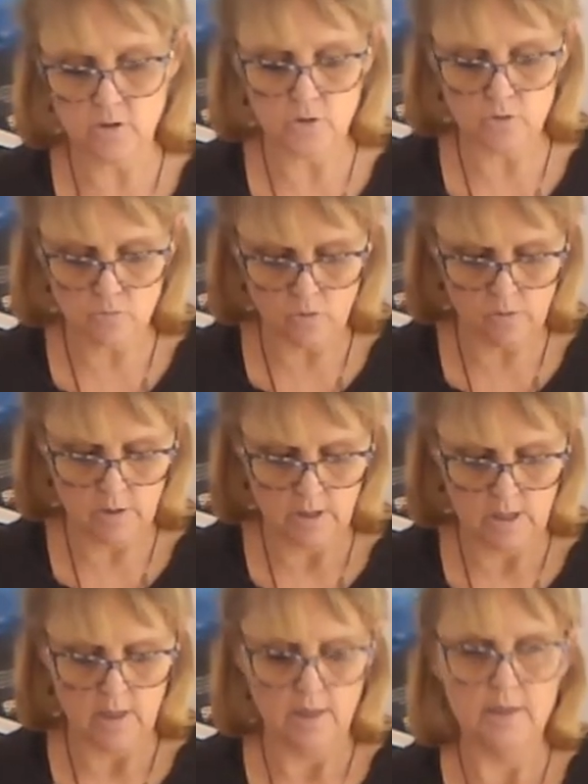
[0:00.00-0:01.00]
usual,
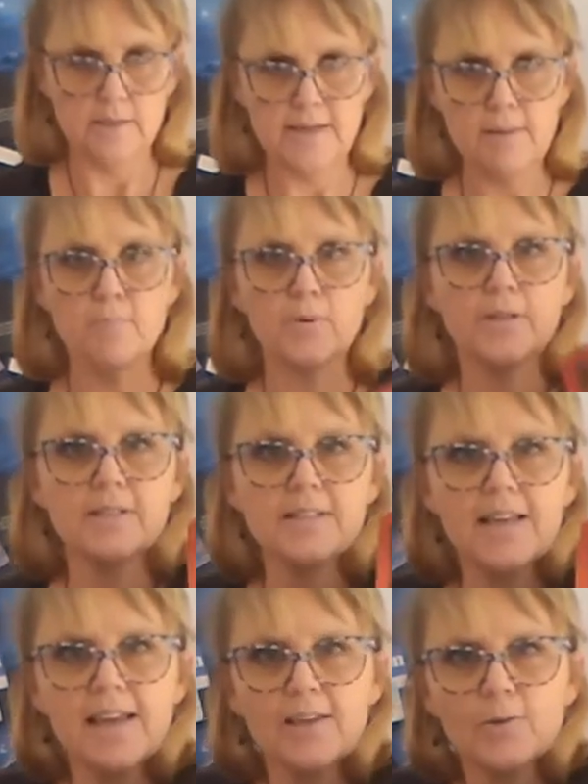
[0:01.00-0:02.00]
difference.
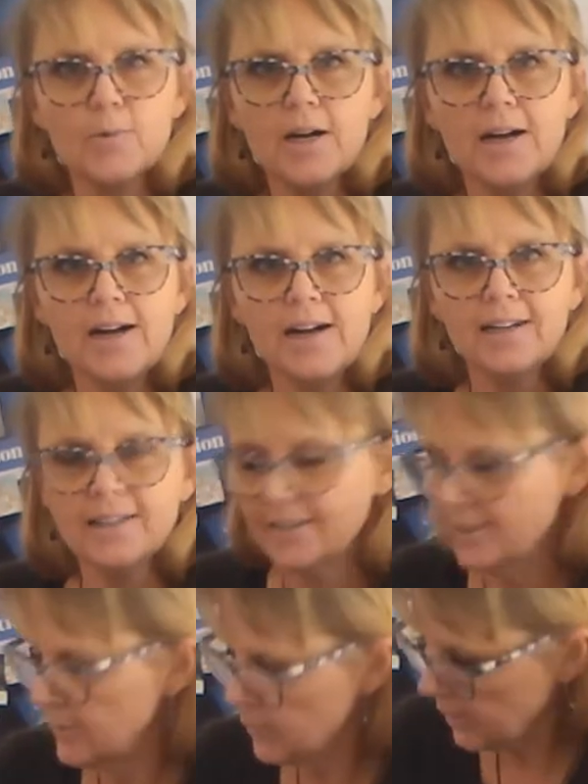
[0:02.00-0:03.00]
There you are.
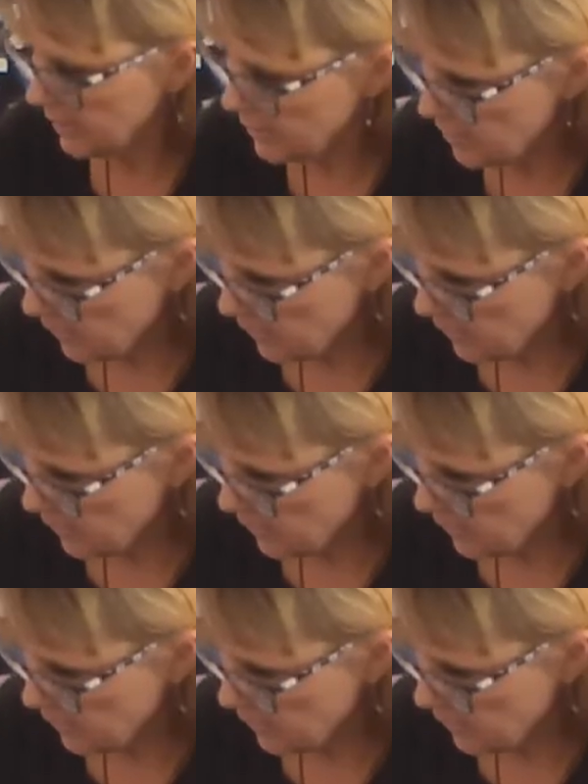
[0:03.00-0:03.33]
Look at